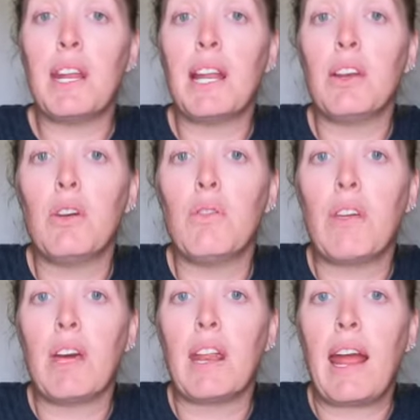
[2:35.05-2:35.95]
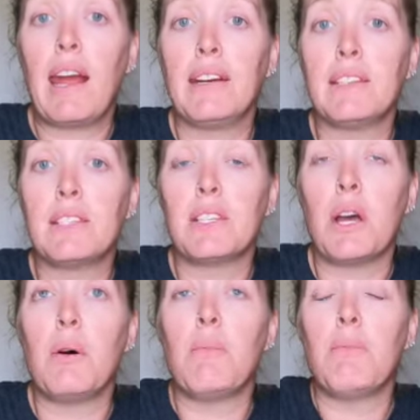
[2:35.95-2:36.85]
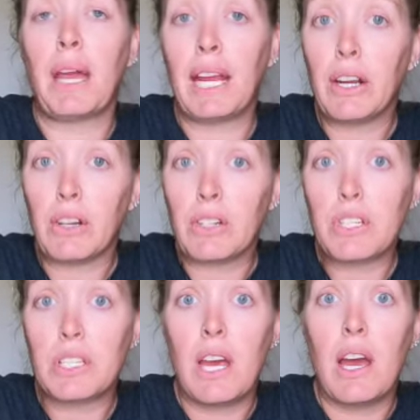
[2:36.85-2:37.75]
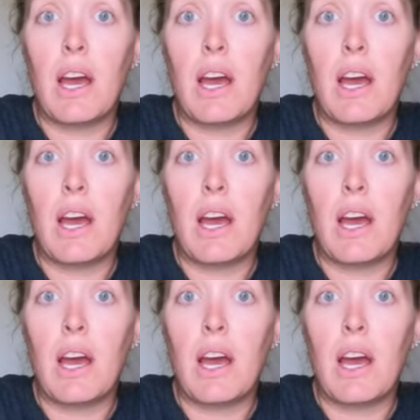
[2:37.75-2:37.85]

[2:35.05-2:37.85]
that I know that has some pairs,